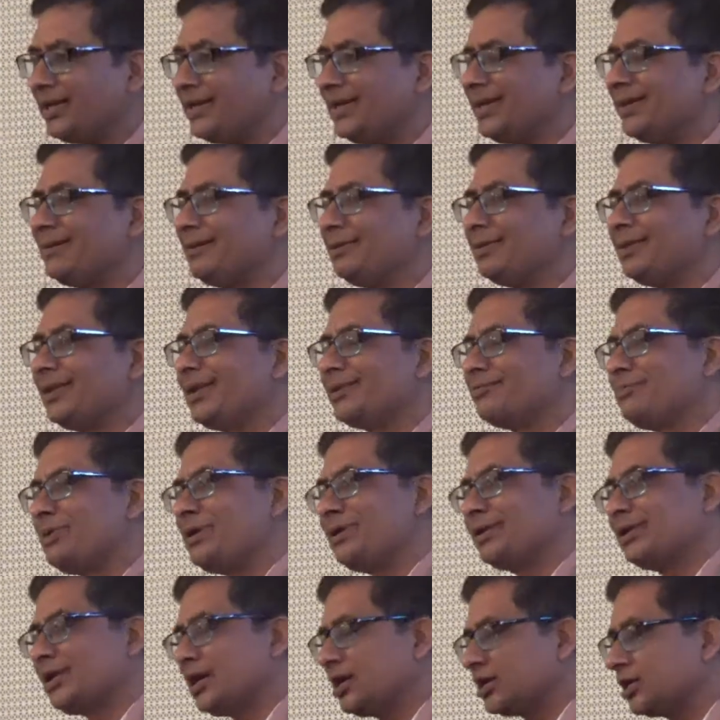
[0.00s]
Let
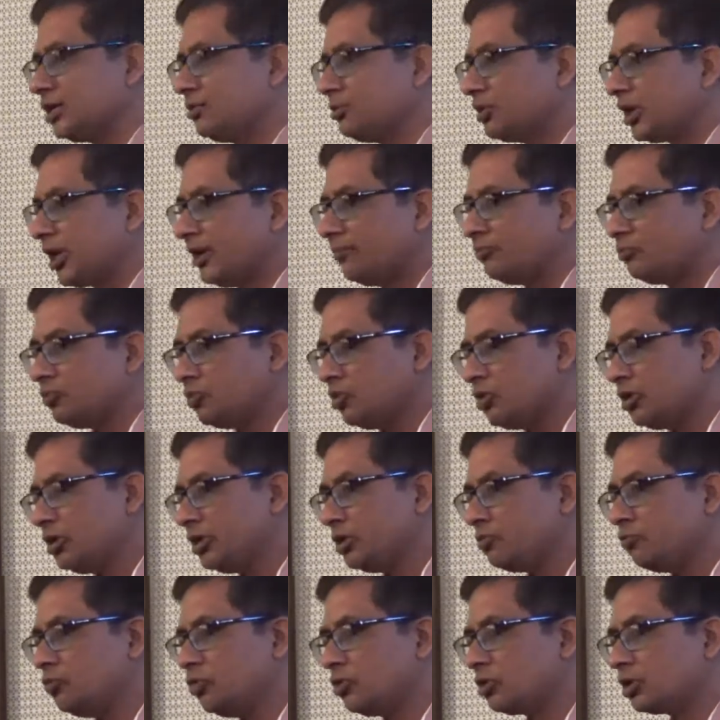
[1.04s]
me talk about, I'm going
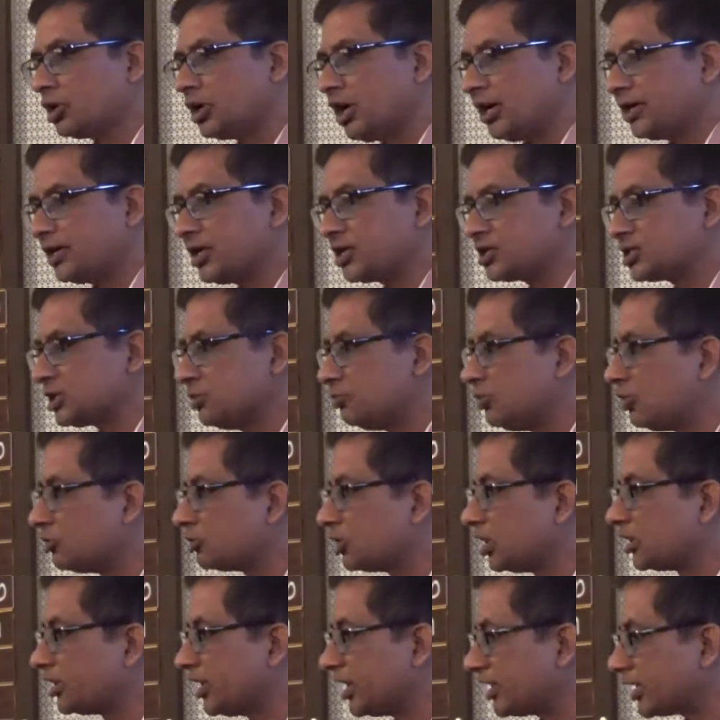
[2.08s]
to more address about
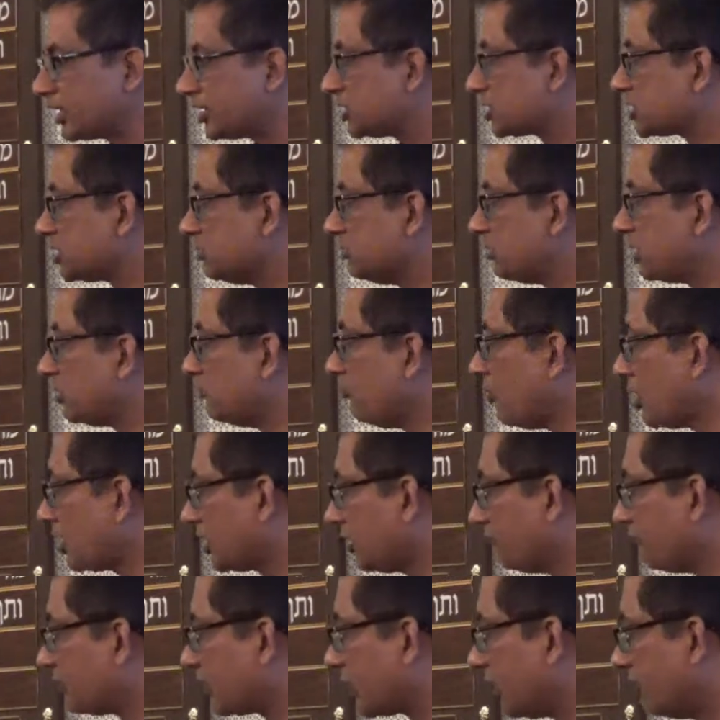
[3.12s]
the terrorism and what
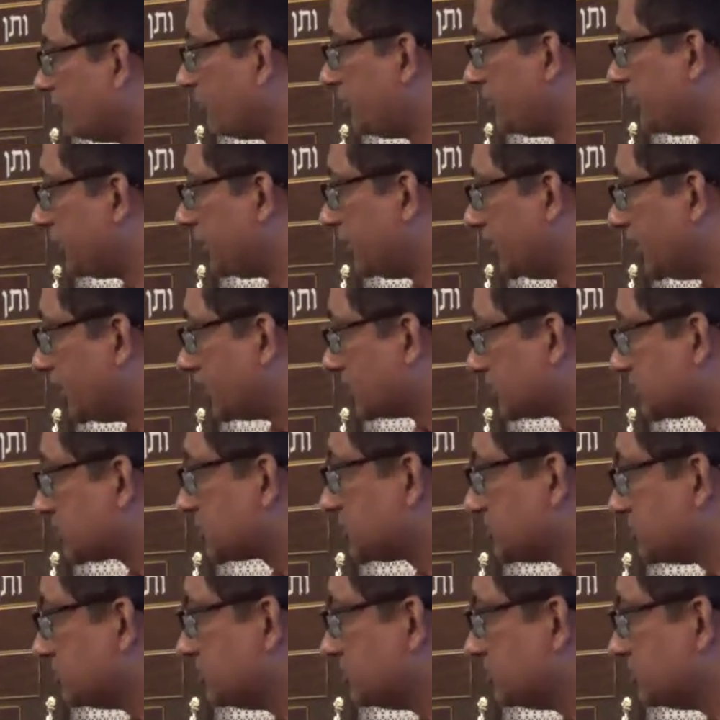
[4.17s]
our community does,